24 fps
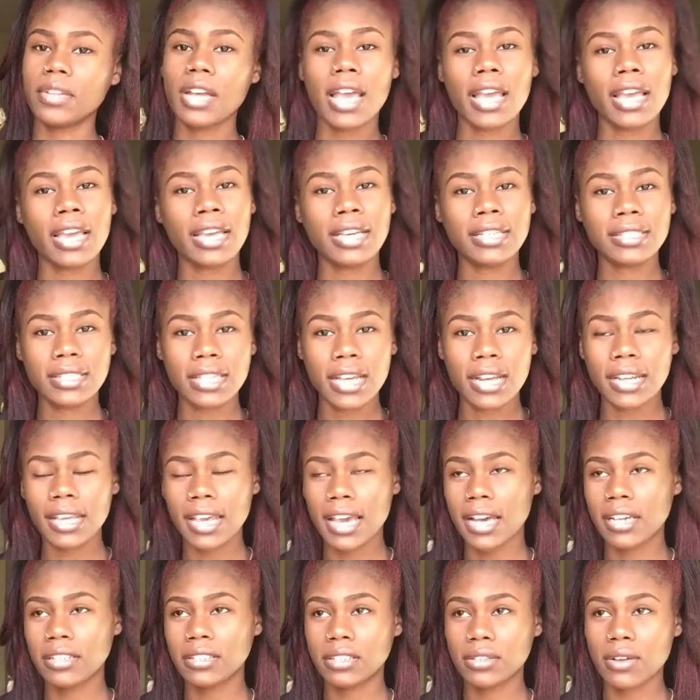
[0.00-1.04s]
And he said
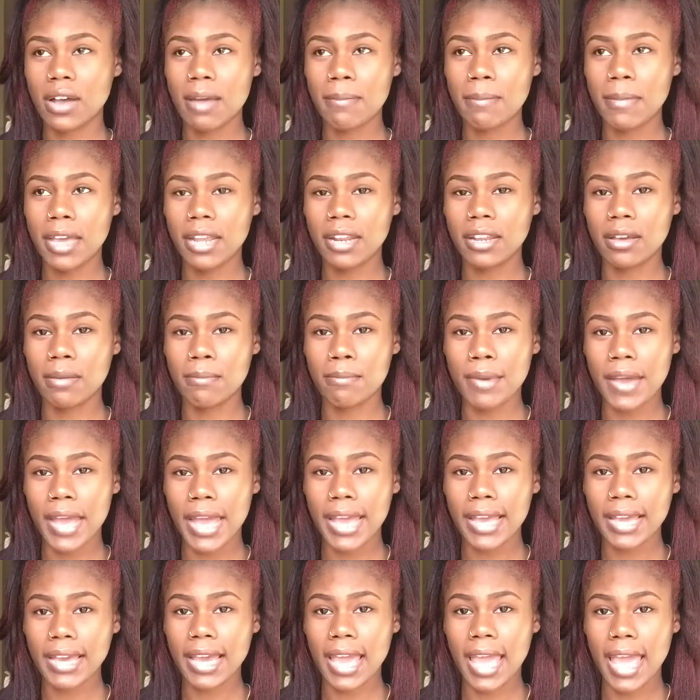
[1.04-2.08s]
yes, so I met him
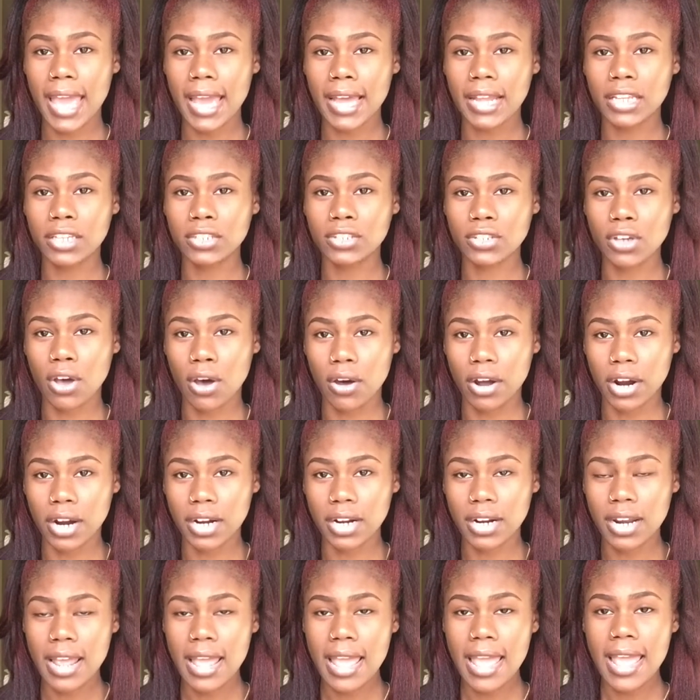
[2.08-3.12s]
back at his
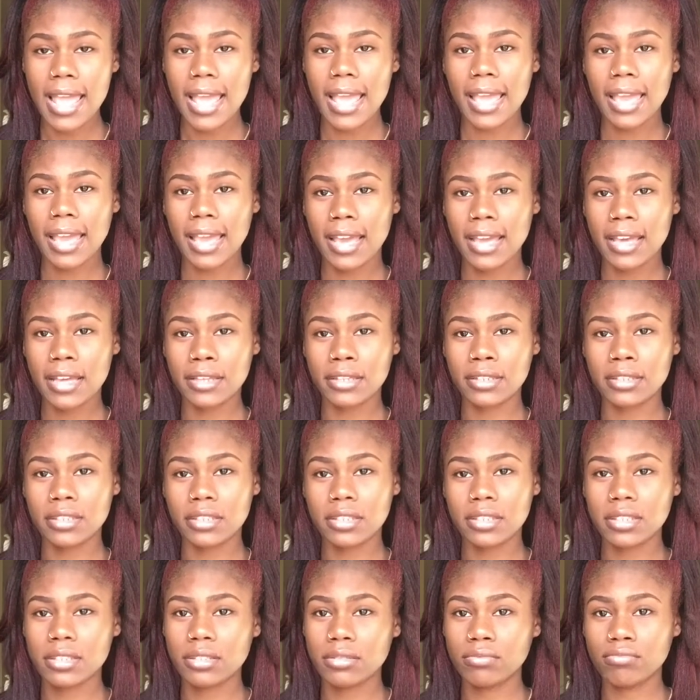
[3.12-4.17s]
car
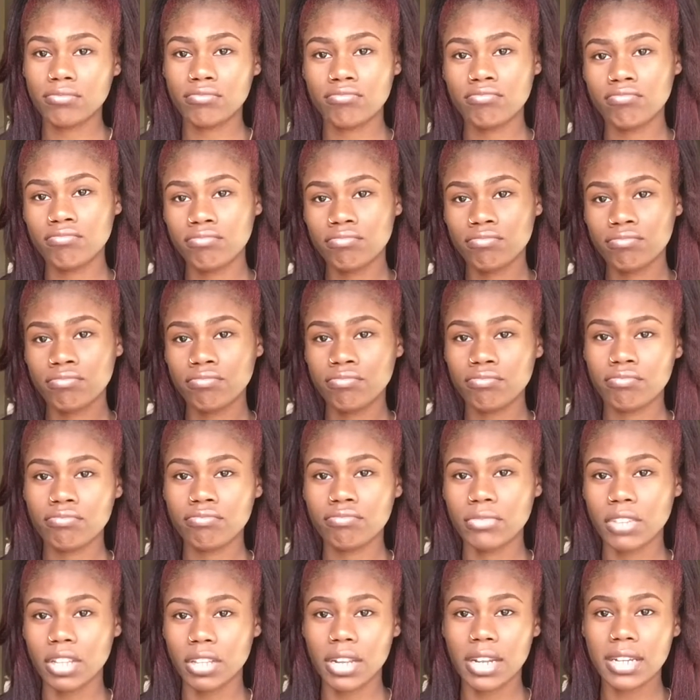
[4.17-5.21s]
and
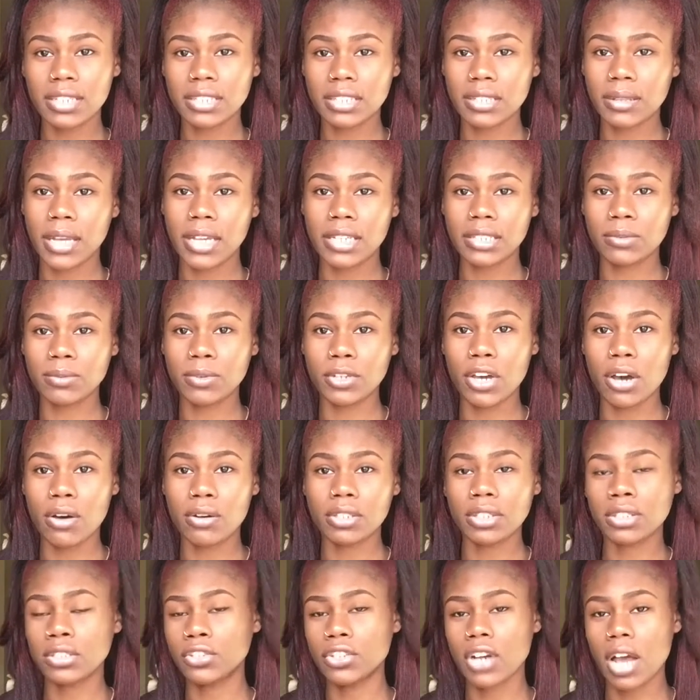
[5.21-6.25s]
the next place we
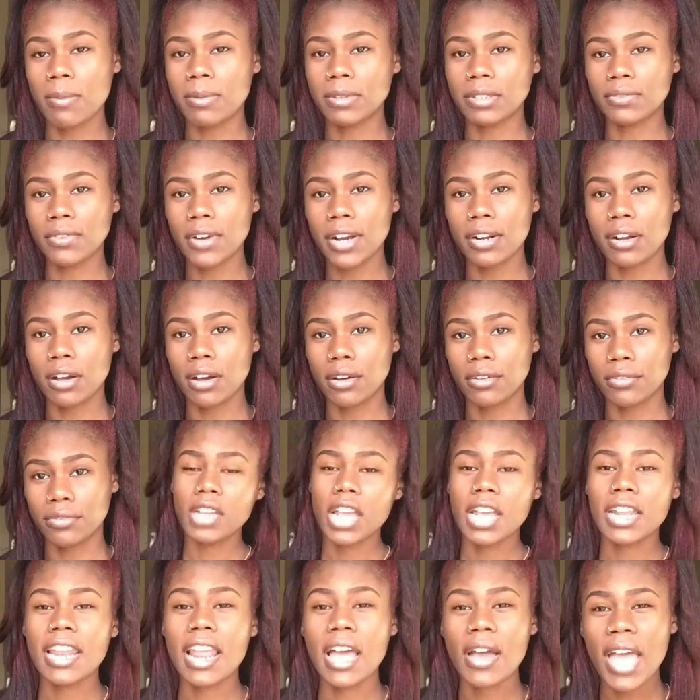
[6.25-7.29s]
go is to drop his friend
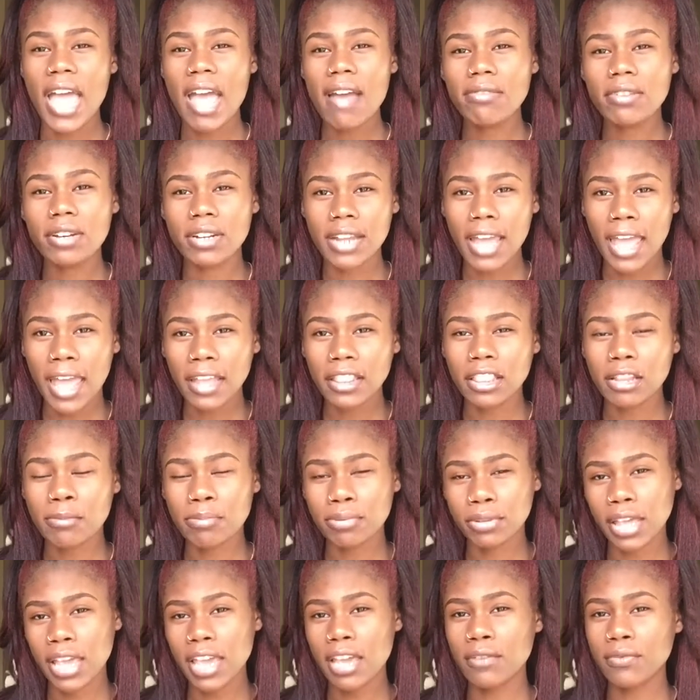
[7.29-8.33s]
off. Now after that, the
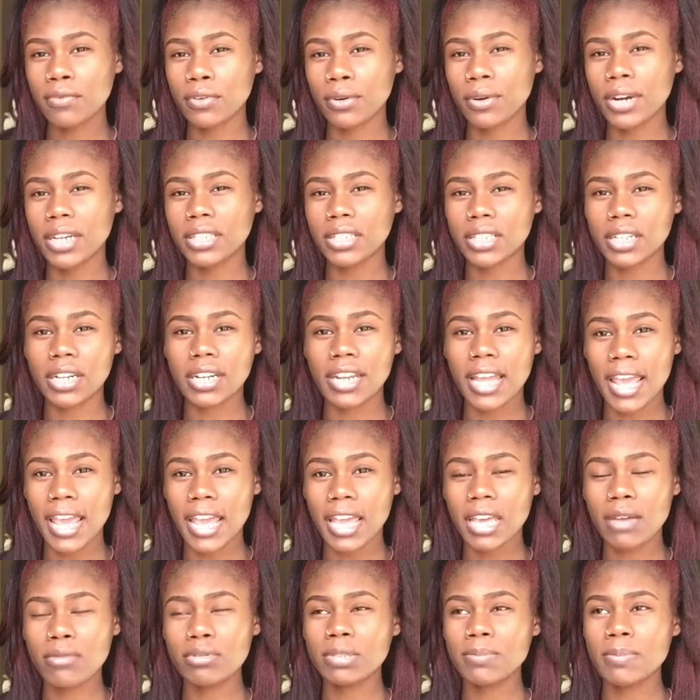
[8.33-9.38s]
plan for the rest of the
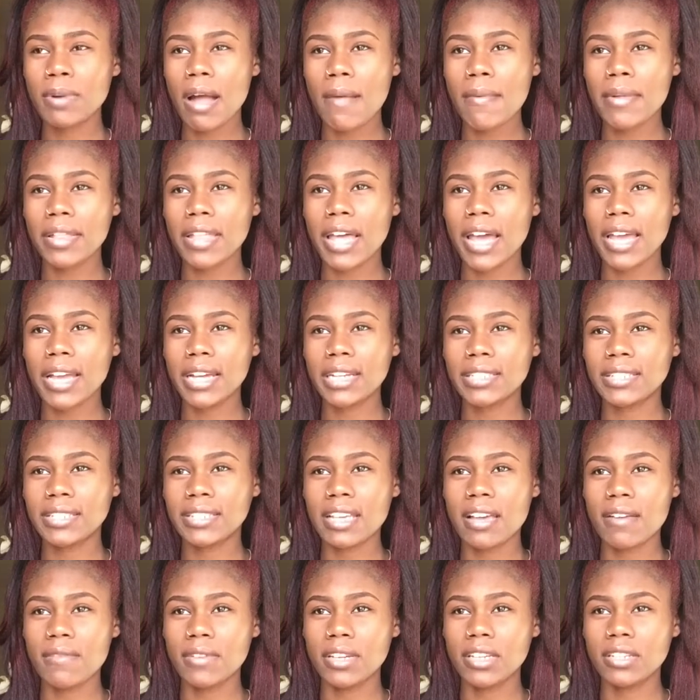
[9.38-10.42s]
day, it was probably like
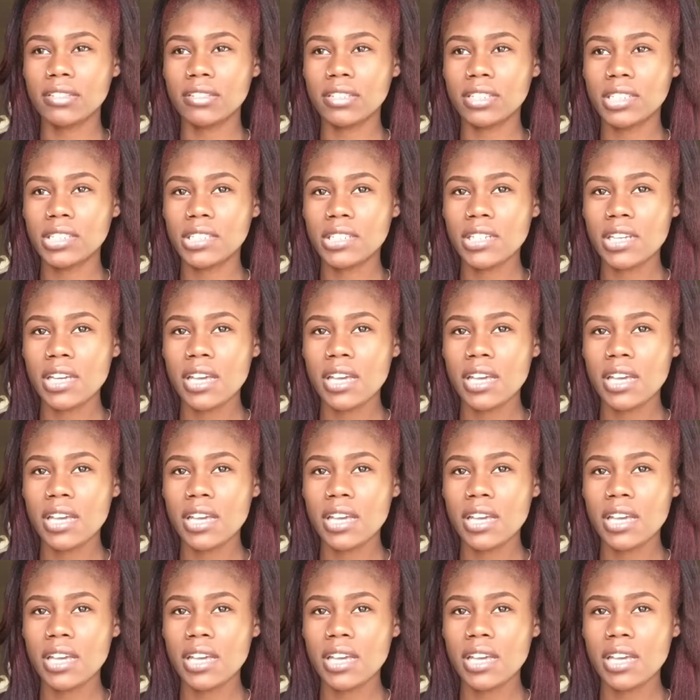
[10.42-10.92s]
seven